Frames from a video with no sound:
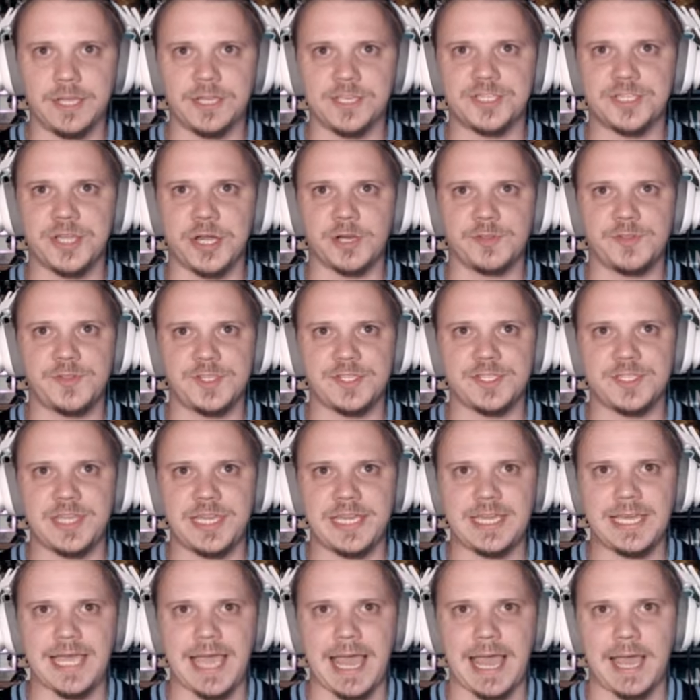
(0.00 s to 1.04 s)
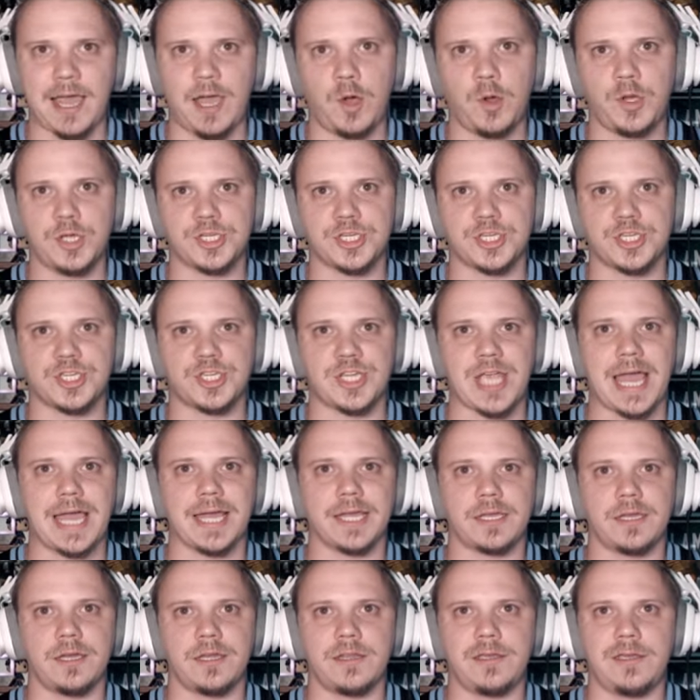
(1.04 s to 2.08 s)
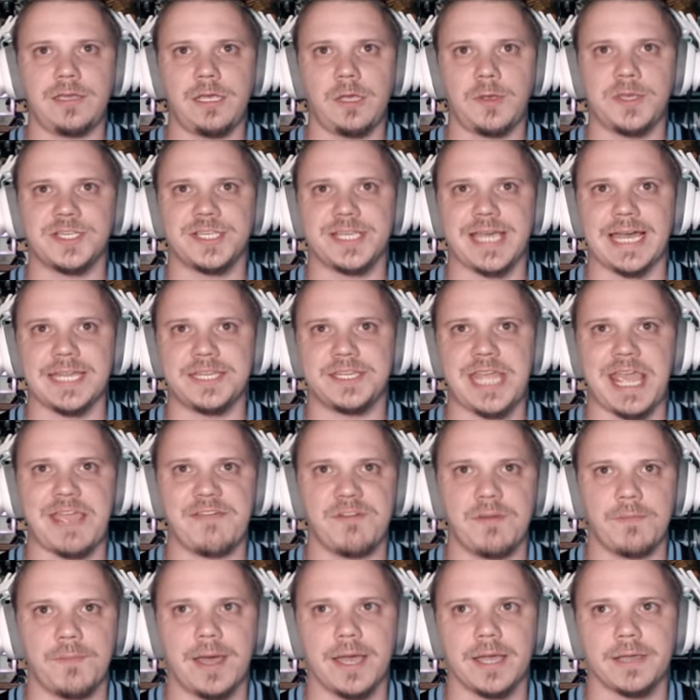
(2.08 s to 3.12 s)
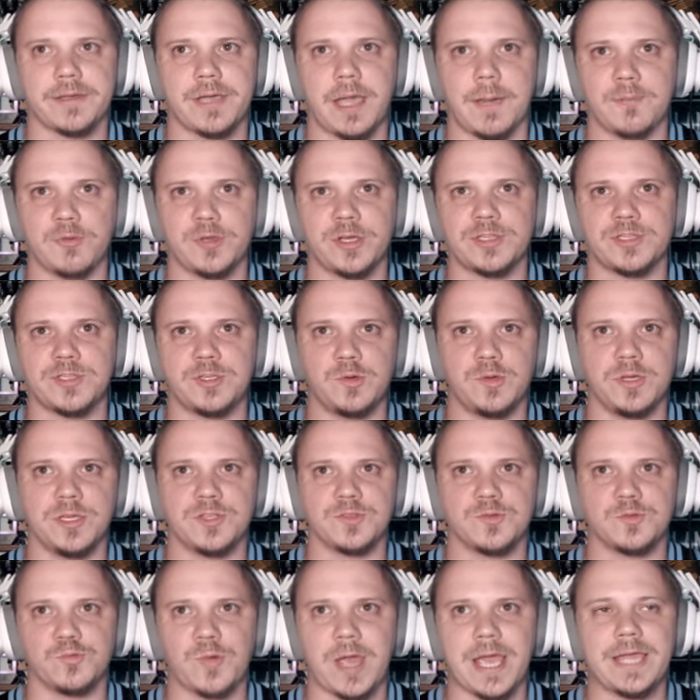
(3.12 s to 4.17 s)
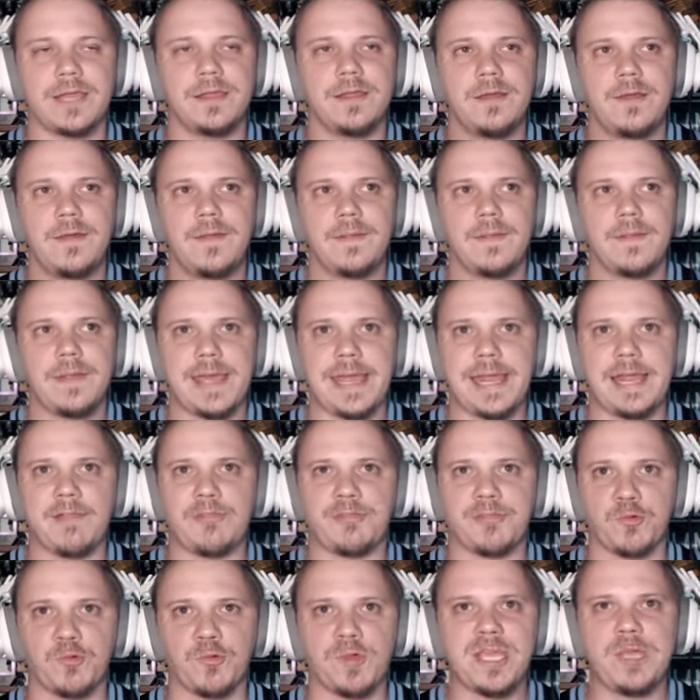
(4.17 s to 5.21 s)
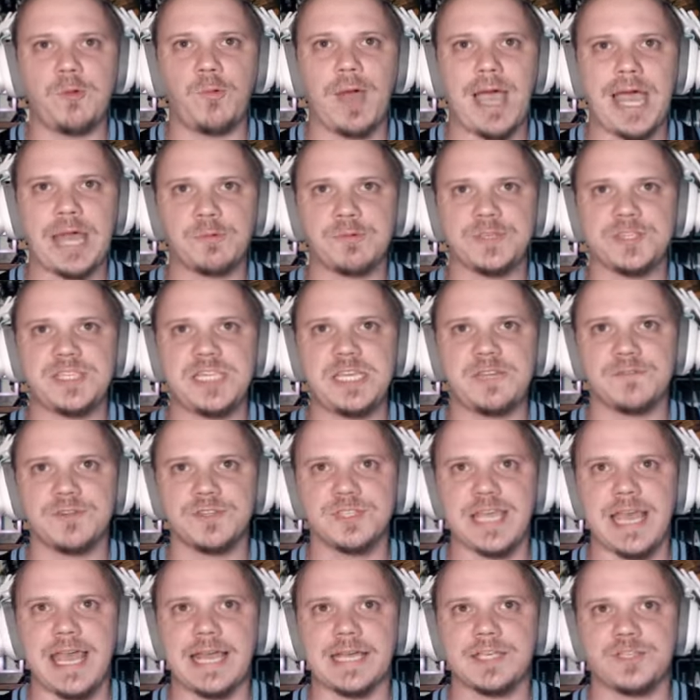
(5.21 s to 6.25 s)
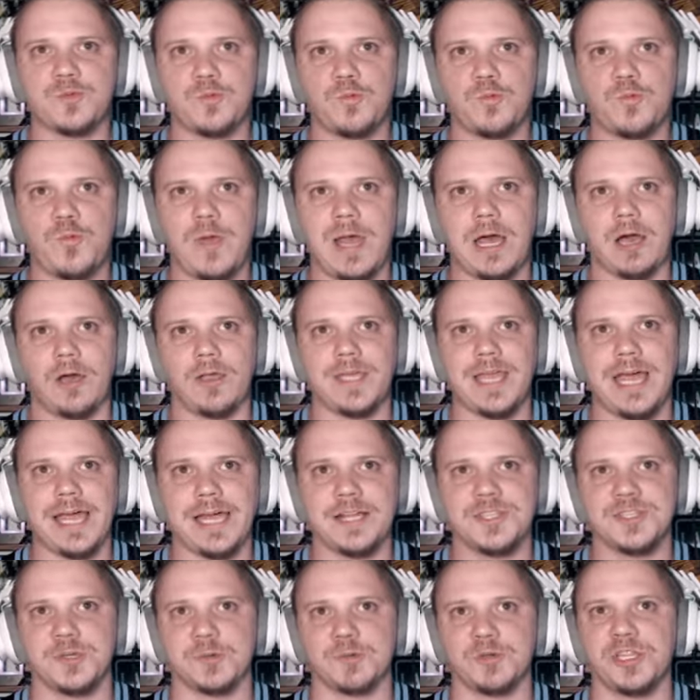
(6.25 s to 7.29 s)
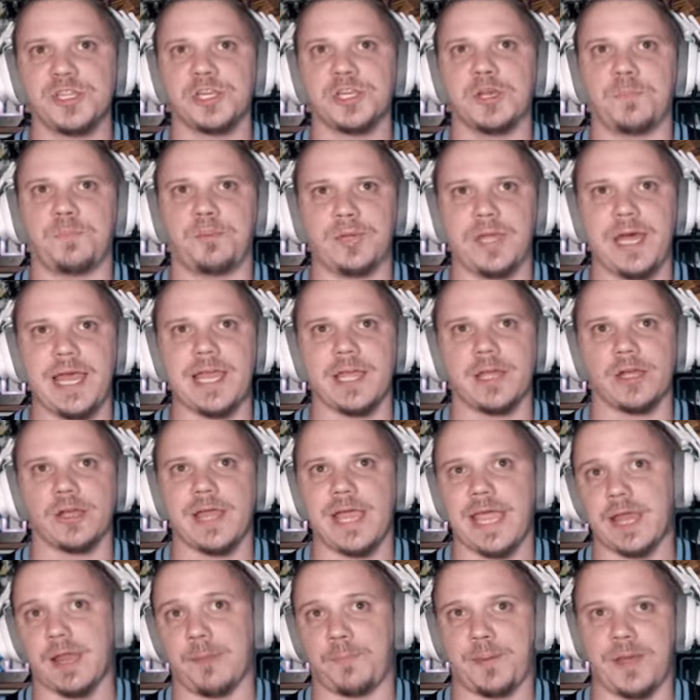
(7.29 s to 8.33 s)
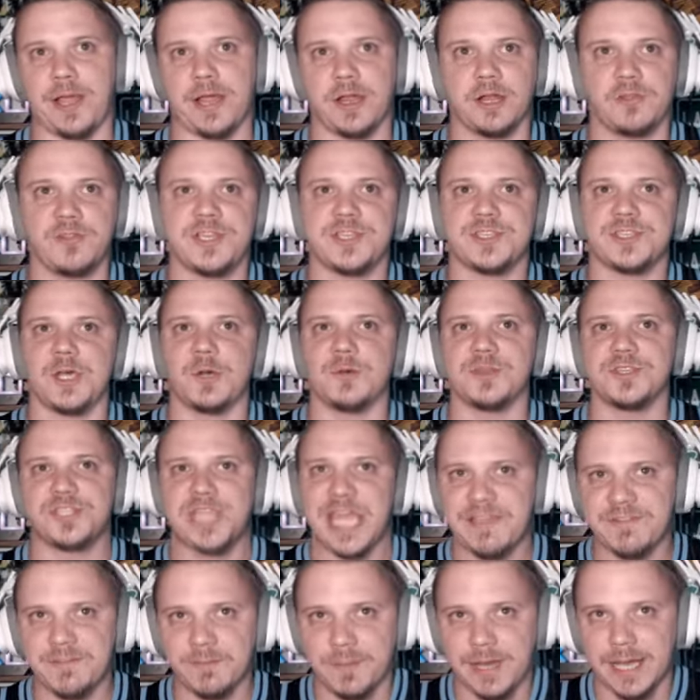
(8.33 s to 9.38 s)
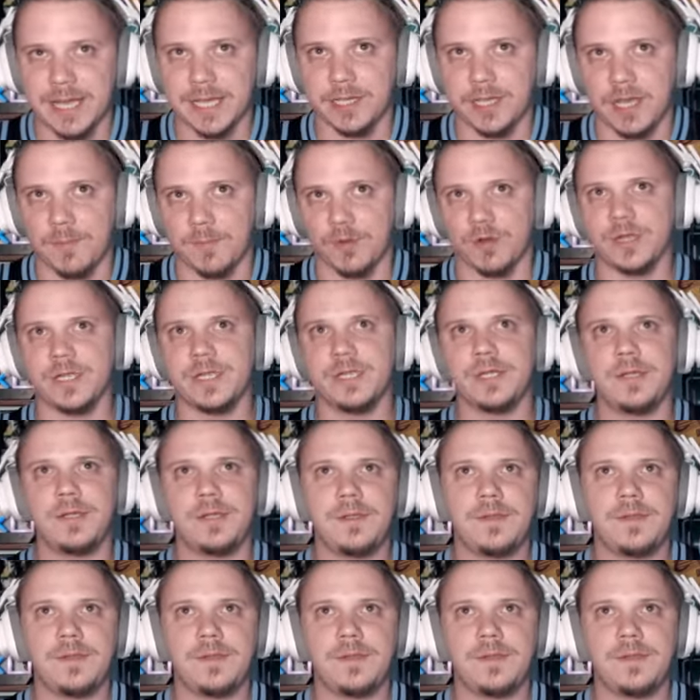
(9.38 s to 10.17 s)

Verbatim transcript: gonna start this thing out shotgun here. He's got David Montgomery to his right and 3 wide receivers as well. Yakin's a really good player, and apparently so is David Montgomery